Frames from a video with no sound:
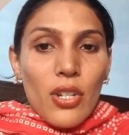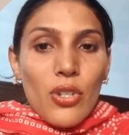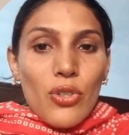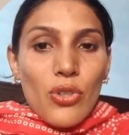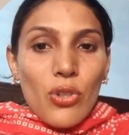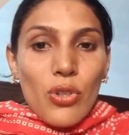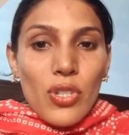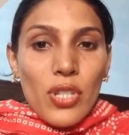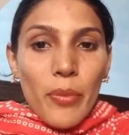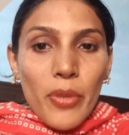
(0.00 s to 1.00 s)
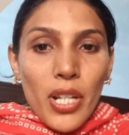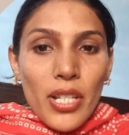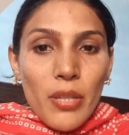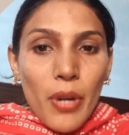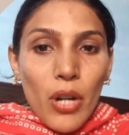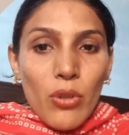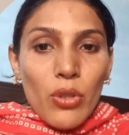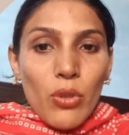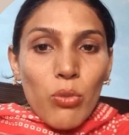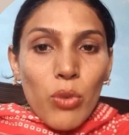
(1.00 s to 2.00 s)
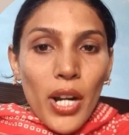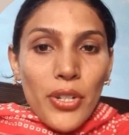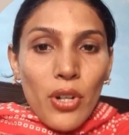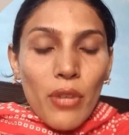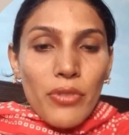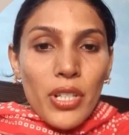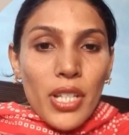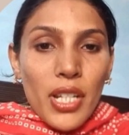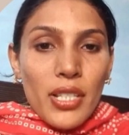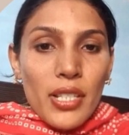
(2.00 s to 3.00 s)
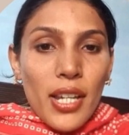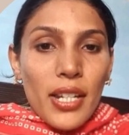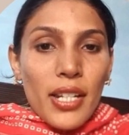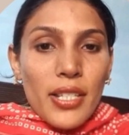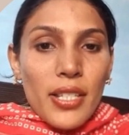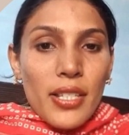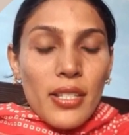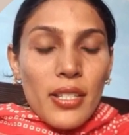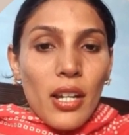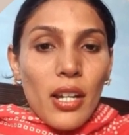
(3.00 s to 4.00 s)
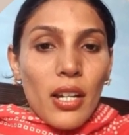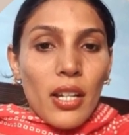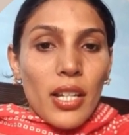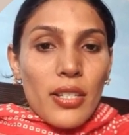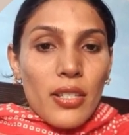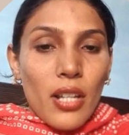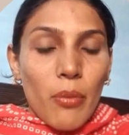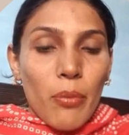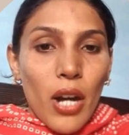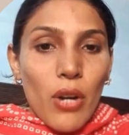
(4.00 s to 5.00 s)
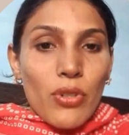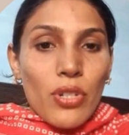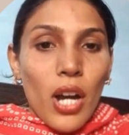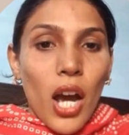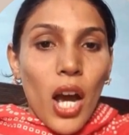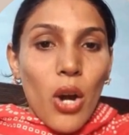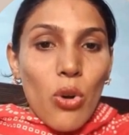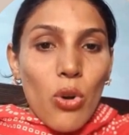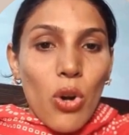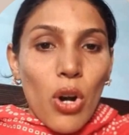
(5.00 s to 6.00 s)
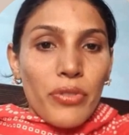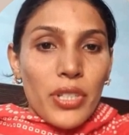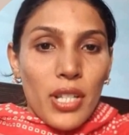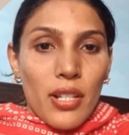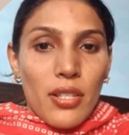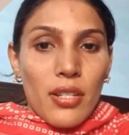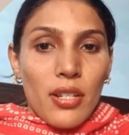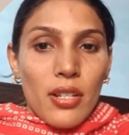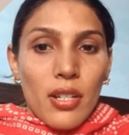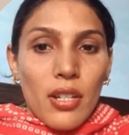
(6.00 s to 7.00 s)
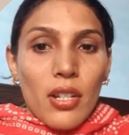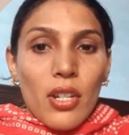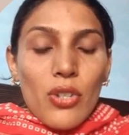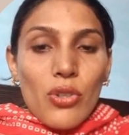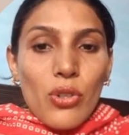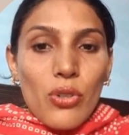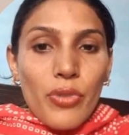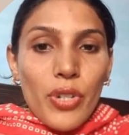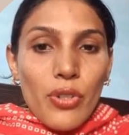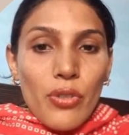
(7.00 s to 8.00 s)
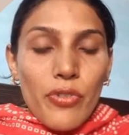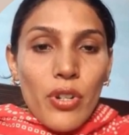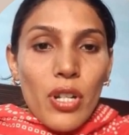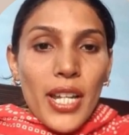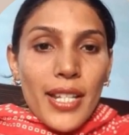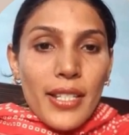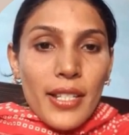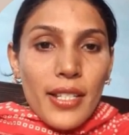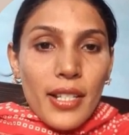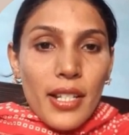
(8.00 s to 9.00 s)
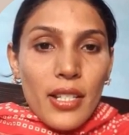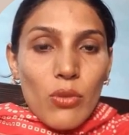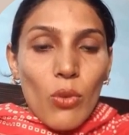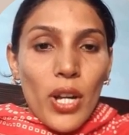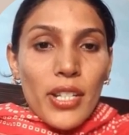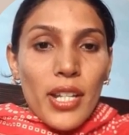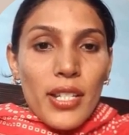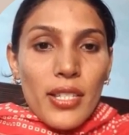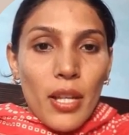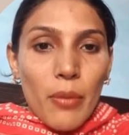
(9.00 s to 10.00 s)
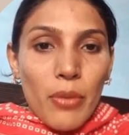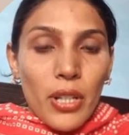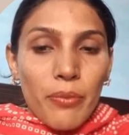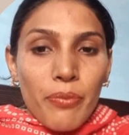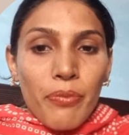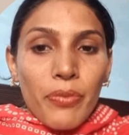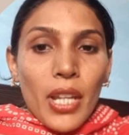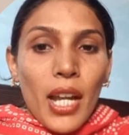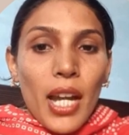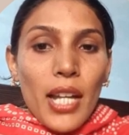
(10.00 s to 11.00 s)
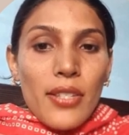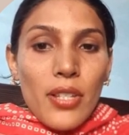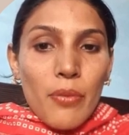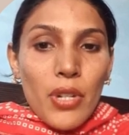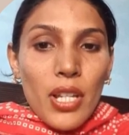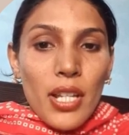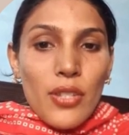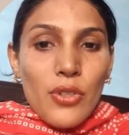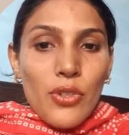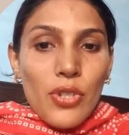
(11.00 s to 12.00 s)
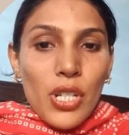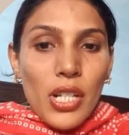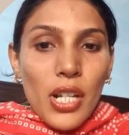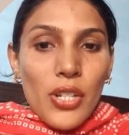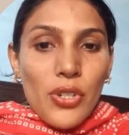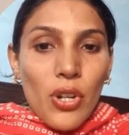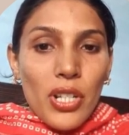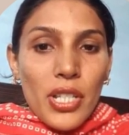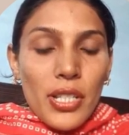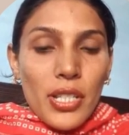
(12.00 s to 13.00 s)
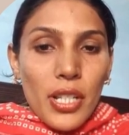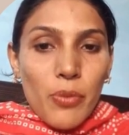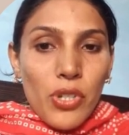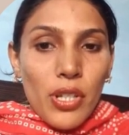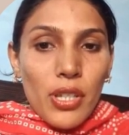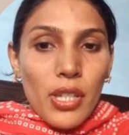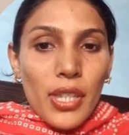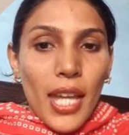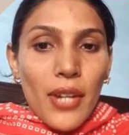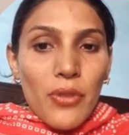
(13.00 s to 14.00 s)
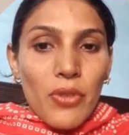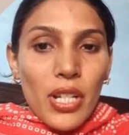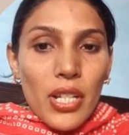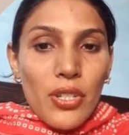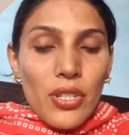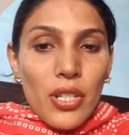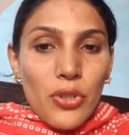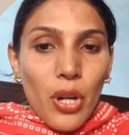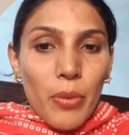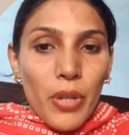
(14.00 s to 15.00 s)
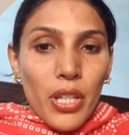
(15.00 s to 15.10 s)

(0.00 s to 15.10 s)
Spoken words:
So summary is about what of the text, analysis is about how of the text. So first of all, let's discuss what is summary. A summary is usually a short description that relates the topic